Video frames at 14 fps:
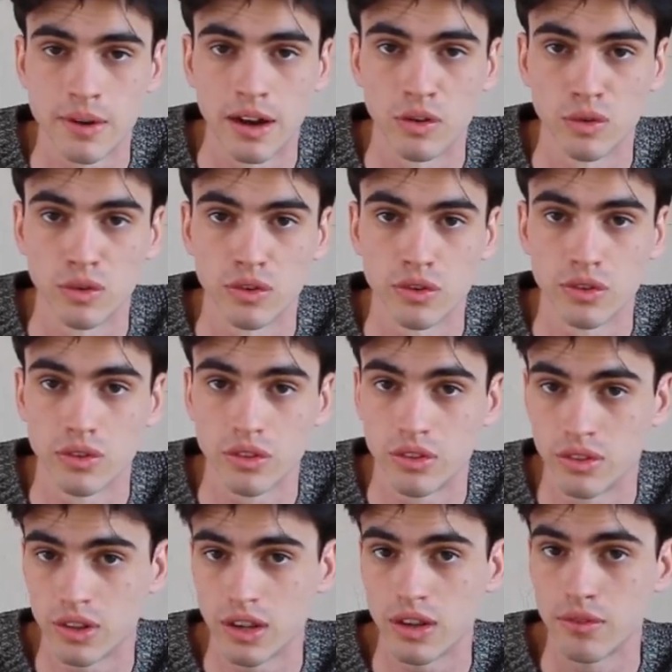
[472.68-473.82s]
around
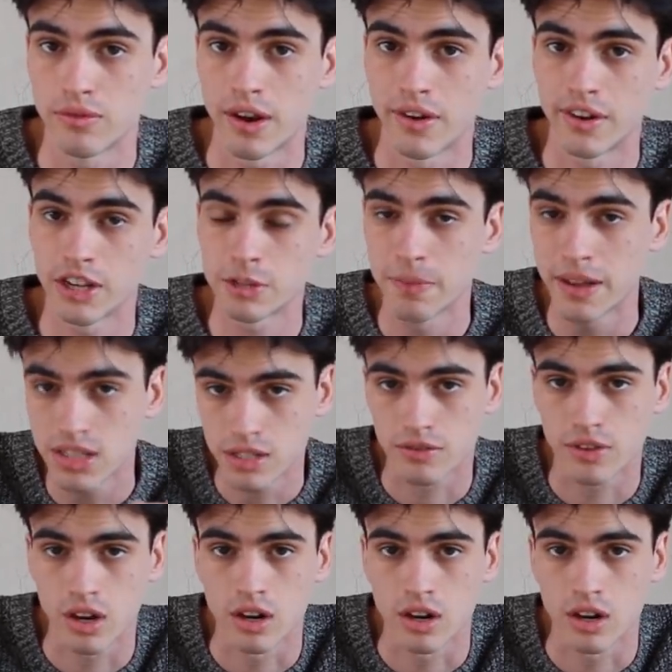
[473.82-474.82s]
the very expensive